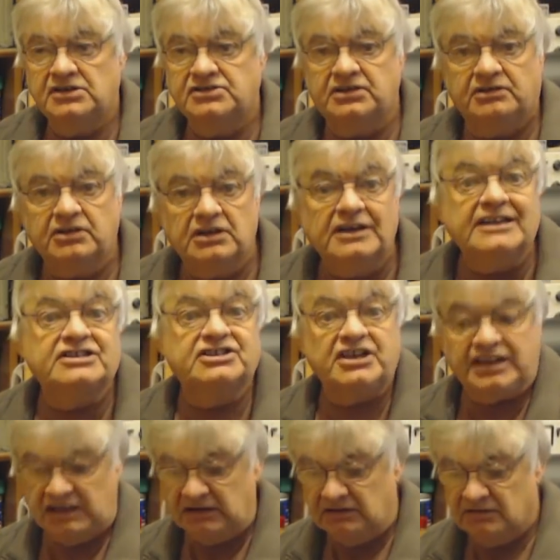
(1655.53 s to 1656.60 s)
So you're
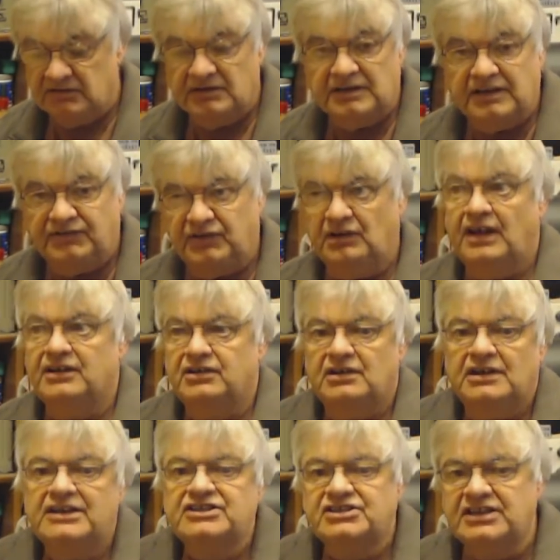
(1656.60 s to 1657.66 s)
listening, if you like,
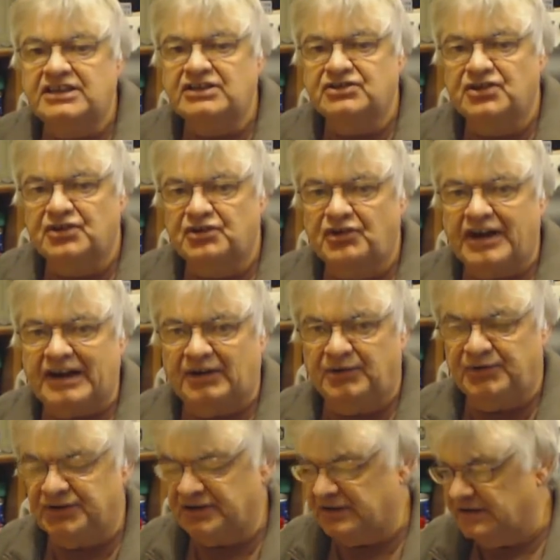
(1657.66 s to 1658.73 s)
you're listening to the
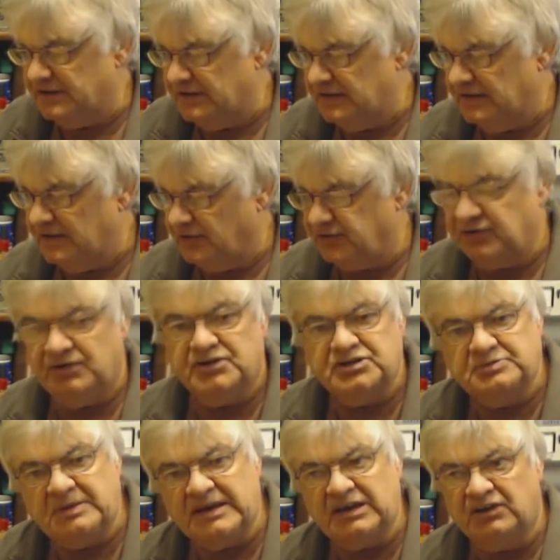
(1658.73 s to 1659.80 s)
ground through the
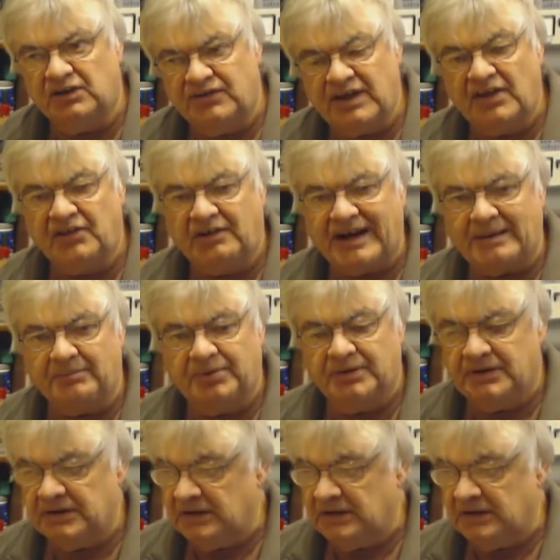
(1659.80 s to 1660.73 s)
speaker of the other amp.